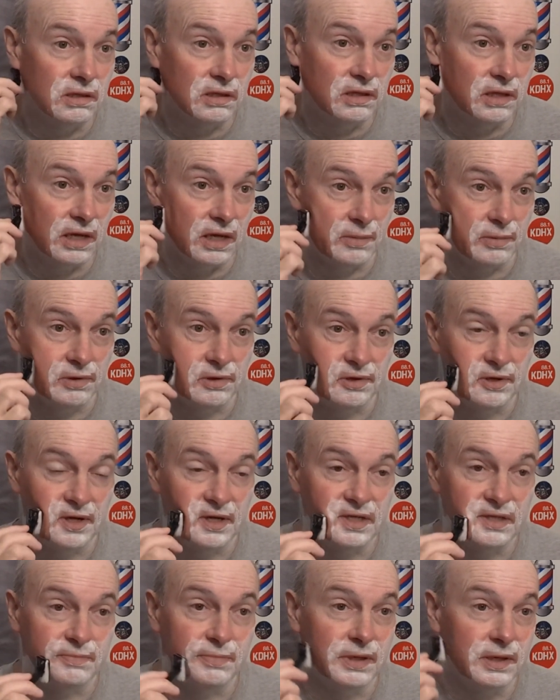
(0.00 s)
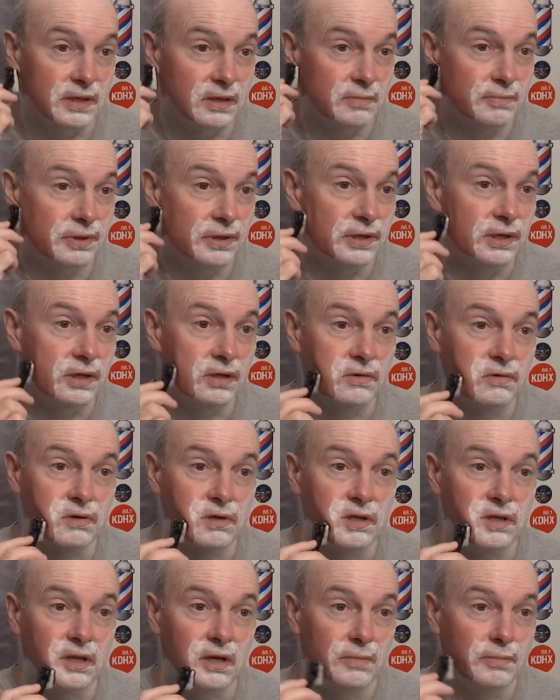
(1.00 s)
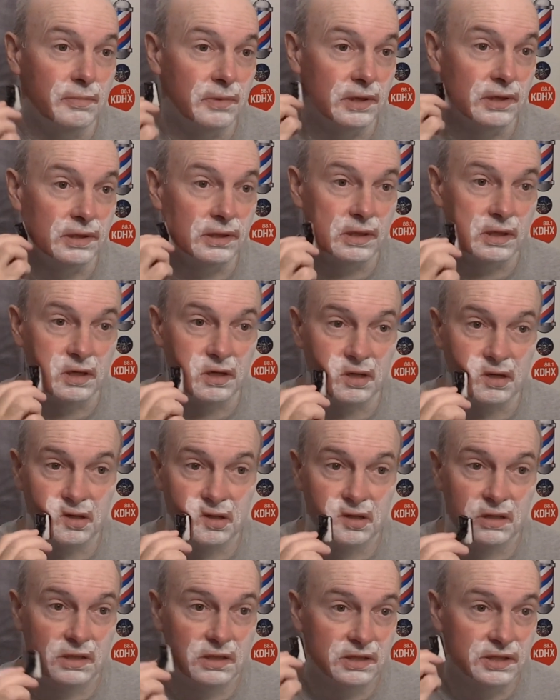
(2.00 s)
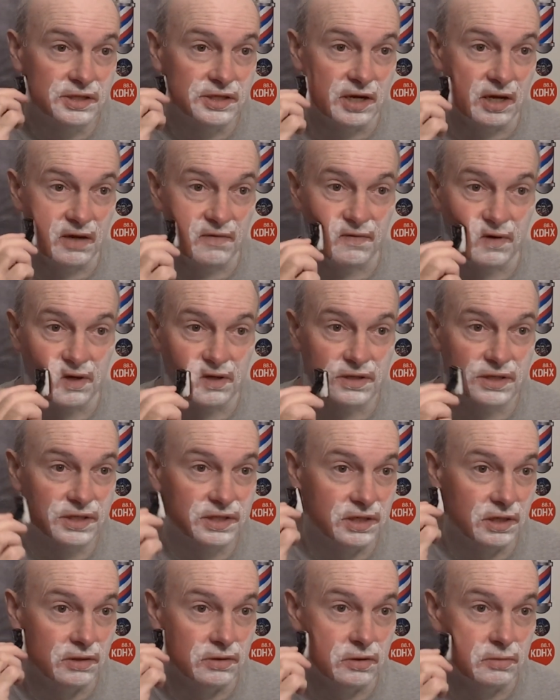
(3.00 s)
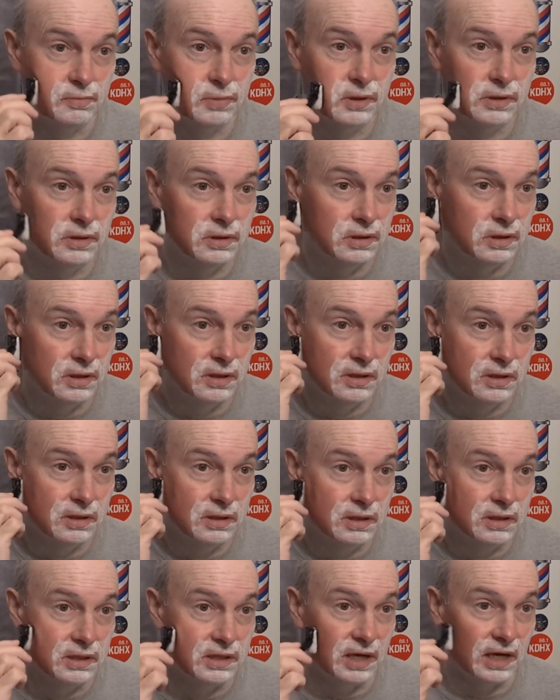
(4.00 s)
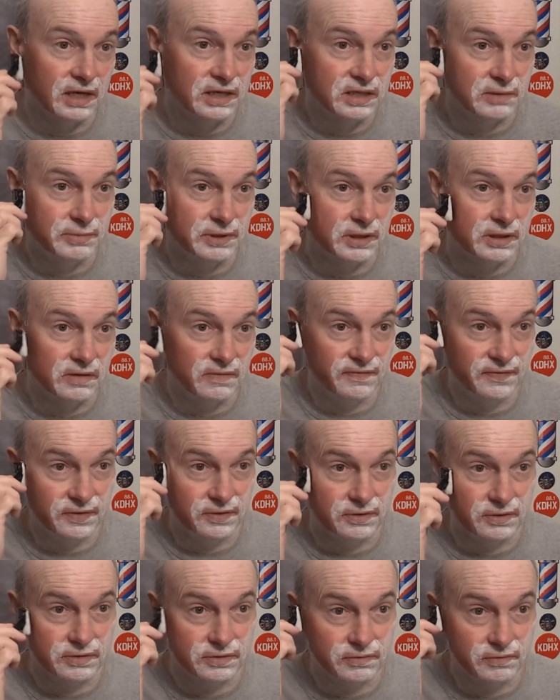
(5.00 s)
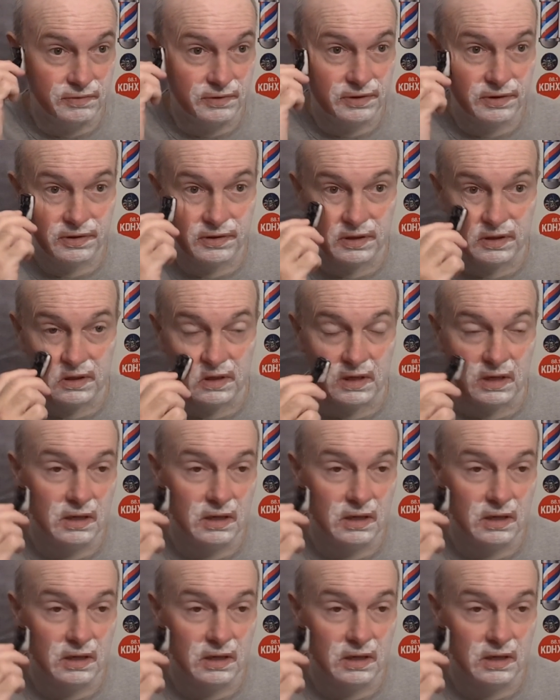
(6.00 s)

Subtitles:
labeled as being Pinot Clubman shaving soap, not to be confused with